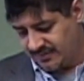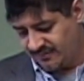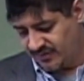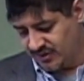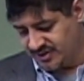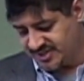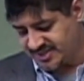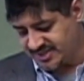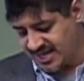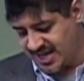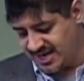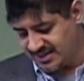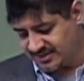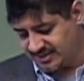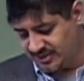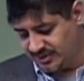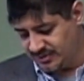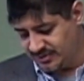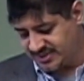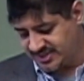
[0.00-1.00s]
Verse 8
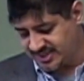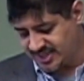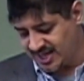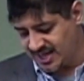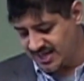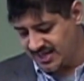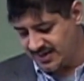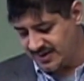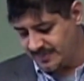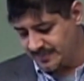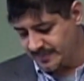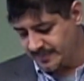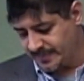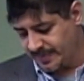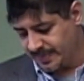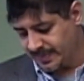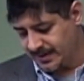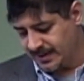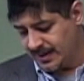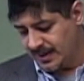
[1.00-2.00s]
through 10
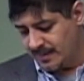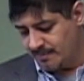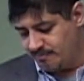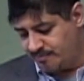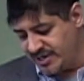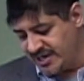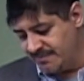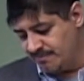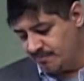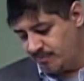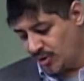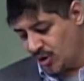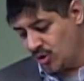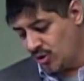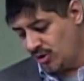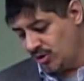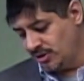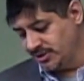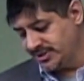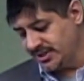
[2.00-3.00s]
be
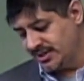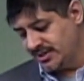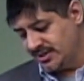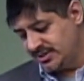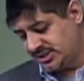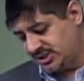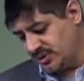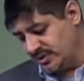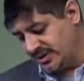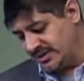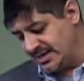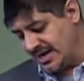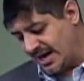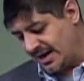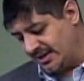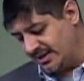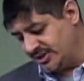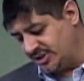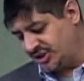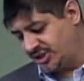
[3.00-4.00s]
bold to
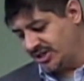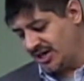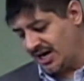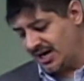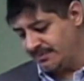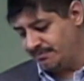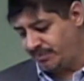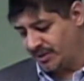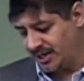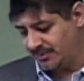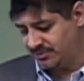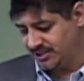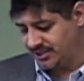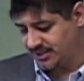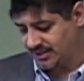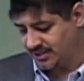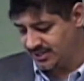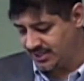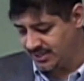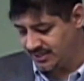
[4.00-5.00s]
acknowledge God
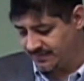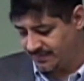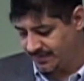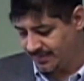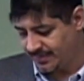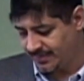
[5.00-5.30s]
publicly.